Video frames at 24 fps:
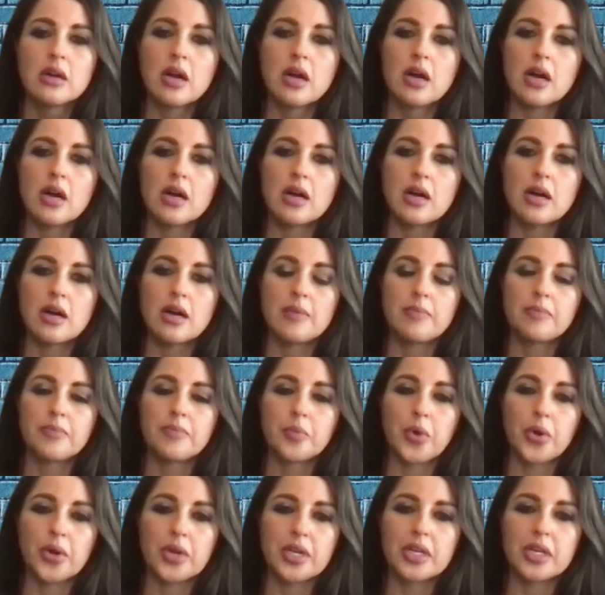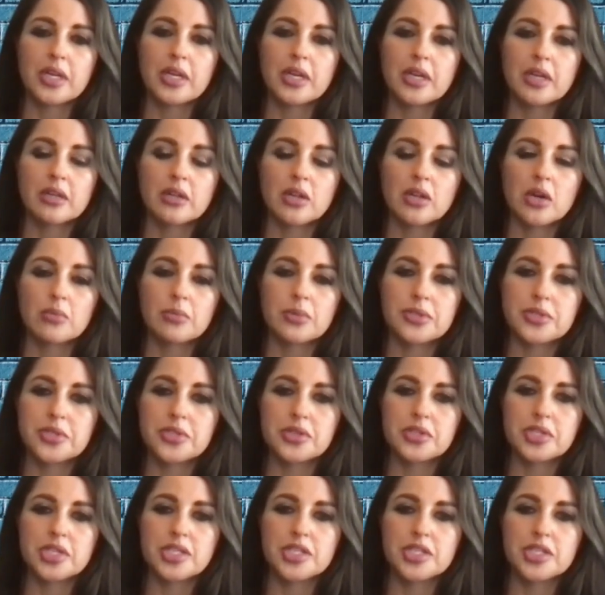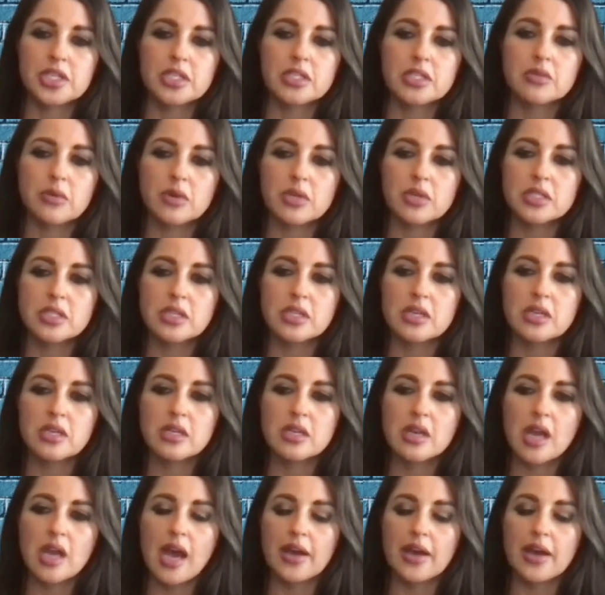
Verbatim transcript: um, working in global strategic sourcing,